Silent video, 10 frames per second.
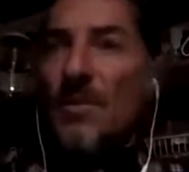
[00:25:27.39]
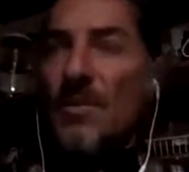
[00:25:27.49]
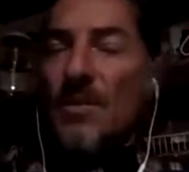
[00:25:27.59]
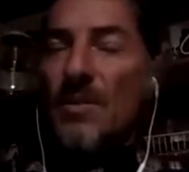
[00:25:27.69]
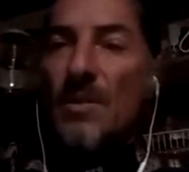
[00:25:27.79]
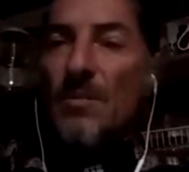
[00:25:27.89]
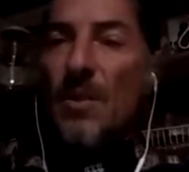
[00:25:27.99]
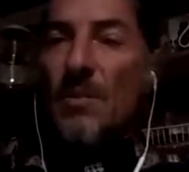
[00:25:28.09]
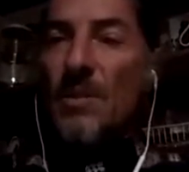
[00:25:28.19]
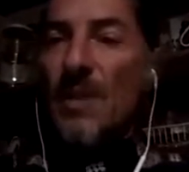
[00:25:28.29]
The problems
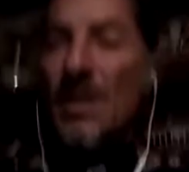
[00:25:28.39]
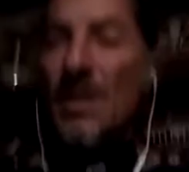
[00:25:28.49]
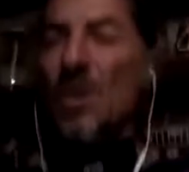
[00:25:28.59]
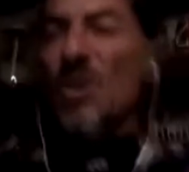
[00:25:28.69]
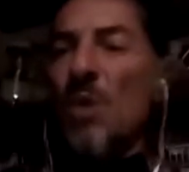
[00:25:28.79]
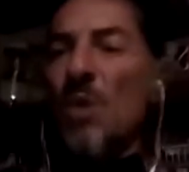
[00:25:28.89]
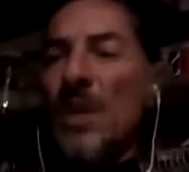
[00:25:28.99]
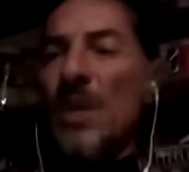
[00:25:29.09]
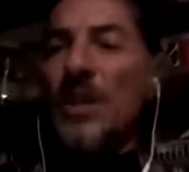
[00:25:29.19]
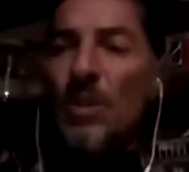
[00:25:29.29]
are not only
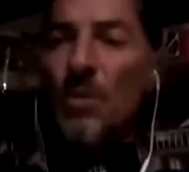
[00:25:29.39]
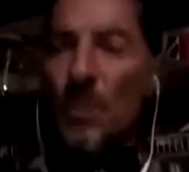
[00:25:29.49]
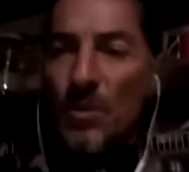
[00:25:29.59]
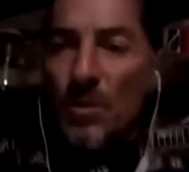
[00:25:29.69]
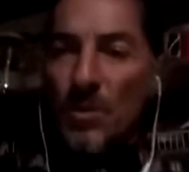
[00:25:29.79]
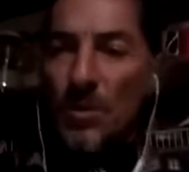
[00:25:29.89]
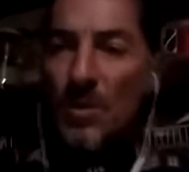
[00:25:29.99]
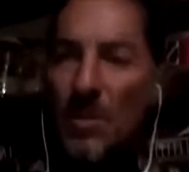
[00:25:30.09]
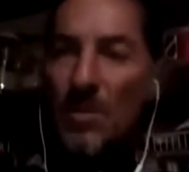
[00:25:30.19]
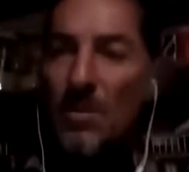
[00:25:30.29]
yours.
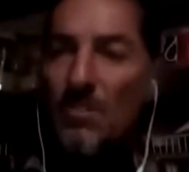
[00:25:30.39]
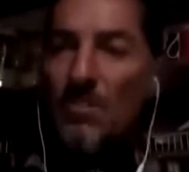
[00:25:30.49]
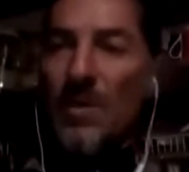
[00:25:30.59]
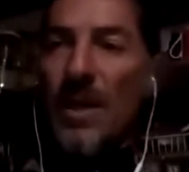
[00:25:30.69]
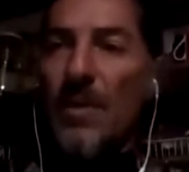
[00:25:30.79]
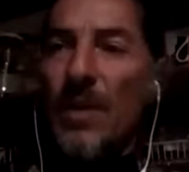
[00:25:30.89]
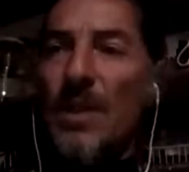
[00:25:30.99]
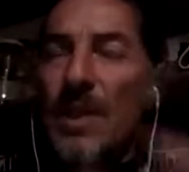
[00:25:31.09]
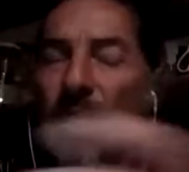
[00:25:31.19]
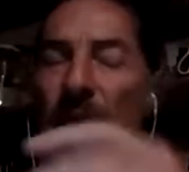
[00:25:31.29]
The others
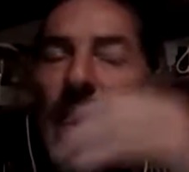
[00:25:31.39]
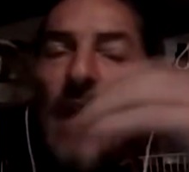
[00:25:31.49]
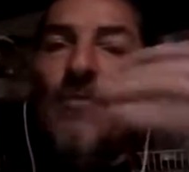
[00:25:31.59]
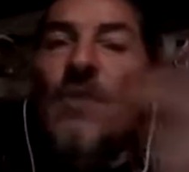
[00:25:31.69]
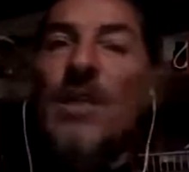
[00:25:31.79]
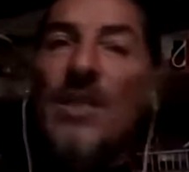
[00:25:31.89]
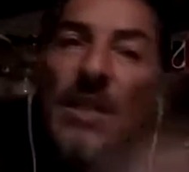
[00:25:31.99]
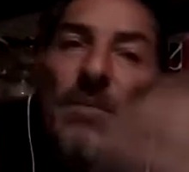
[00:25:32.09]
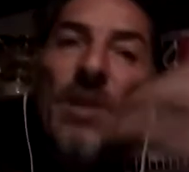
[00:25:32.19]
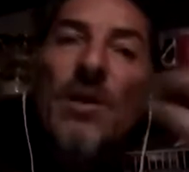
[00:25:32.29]
have
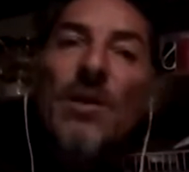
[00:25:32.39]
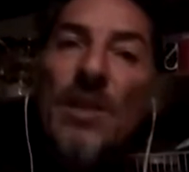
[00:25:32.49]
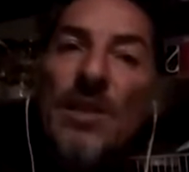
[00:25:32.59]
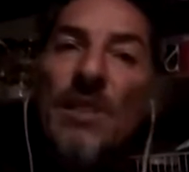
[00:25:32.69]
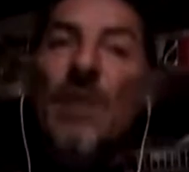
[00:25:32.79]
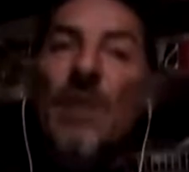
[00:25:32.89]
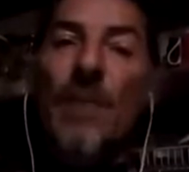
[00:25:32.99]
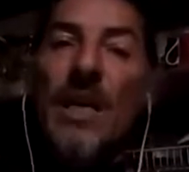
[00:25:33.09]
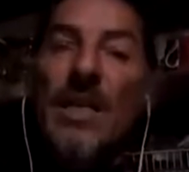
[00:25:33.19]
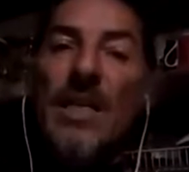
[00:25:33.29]
similar things,
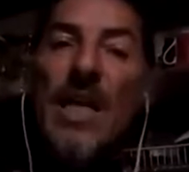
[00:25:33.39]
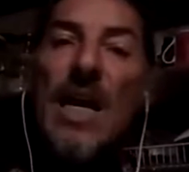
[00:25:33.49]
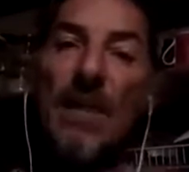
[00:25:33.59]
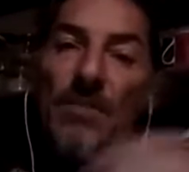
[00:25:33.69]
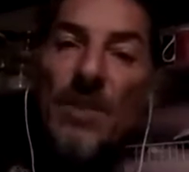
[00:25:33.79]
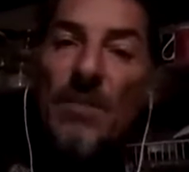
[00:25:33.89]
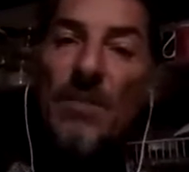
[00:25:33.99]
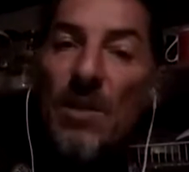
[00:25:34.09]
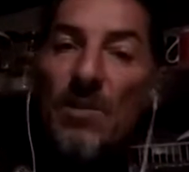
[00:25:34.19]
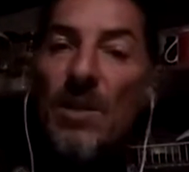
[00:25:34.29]
have similar
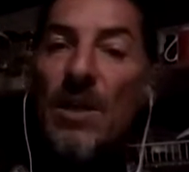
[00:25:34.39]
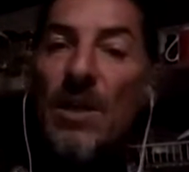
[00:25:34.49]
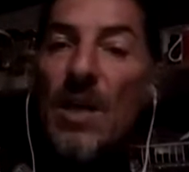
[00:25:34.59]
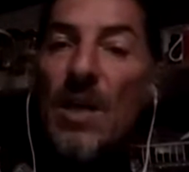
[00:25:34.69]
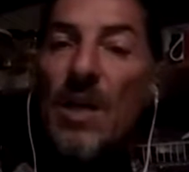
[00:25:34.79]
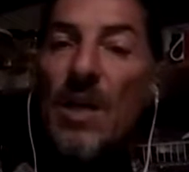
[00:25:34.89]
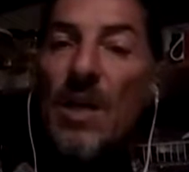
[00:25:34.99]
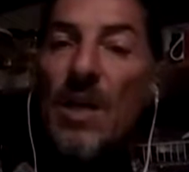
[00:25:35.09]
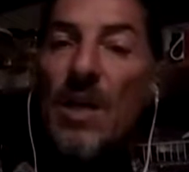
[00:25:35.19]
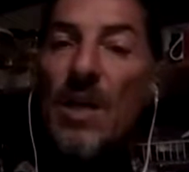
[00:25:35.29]

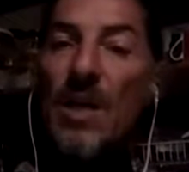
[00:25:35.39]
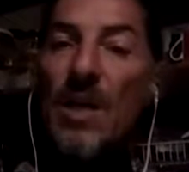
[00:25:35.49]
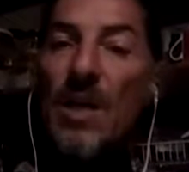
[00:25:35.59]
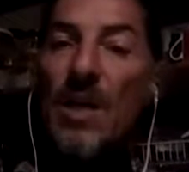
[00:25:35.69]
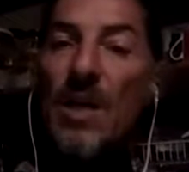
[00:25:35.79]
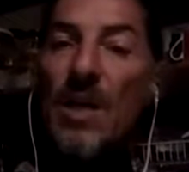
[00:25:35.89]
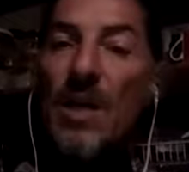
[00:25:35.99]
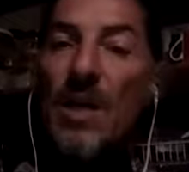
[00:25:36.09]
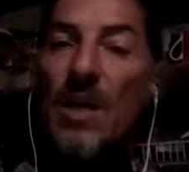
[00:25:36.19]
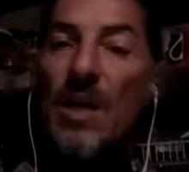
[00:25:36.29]
approaches, or
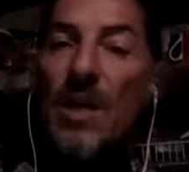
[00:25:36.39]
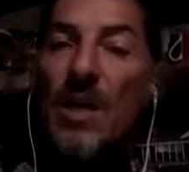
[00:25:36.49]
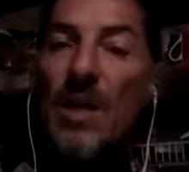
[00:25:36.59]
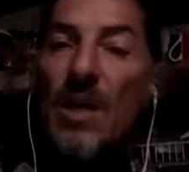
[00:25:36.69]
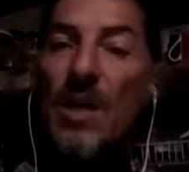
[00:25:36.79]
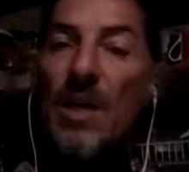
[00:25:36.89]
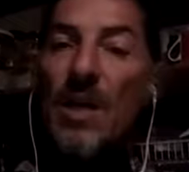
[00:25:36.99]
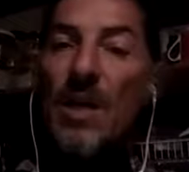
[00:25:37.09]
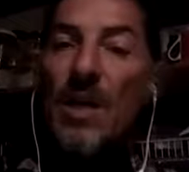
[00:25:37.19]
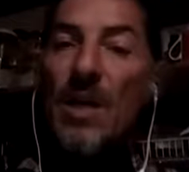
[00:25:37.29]
have
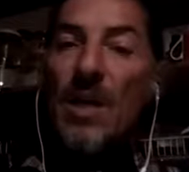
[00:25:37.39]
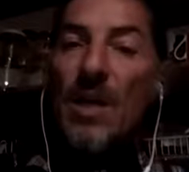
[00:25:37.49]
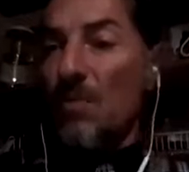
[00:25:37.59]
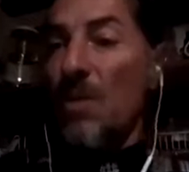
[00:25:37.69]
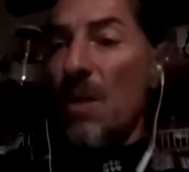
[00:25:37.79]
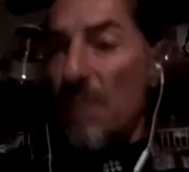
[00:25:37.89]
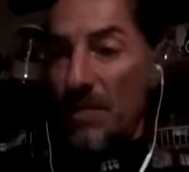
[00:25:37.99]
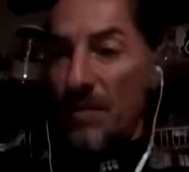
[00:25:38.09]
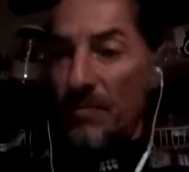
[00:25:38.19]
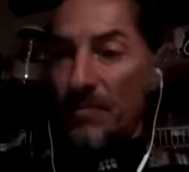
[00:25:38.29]
similar
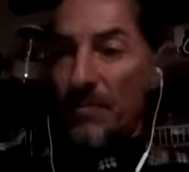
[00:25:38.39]
problems.